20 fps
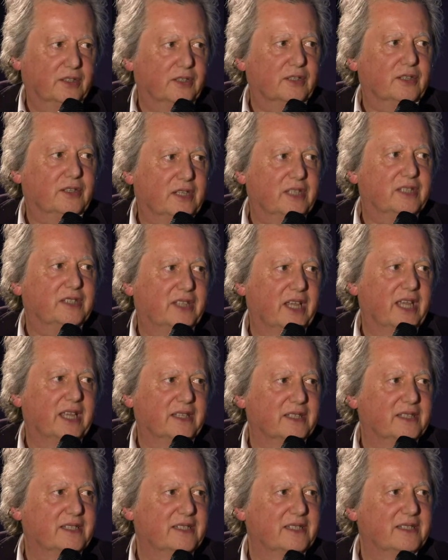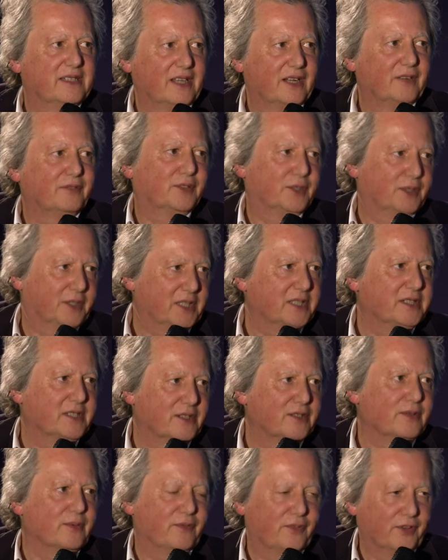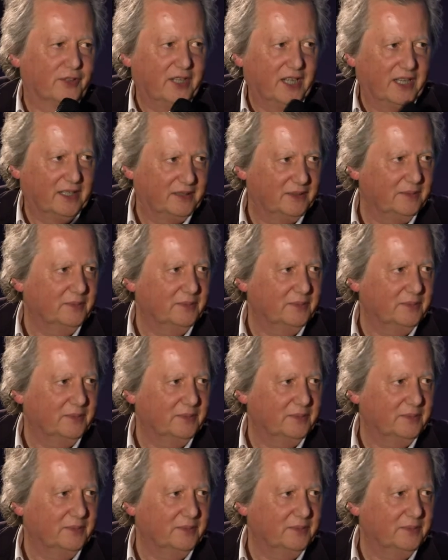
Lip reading: an intense self-criticism for that.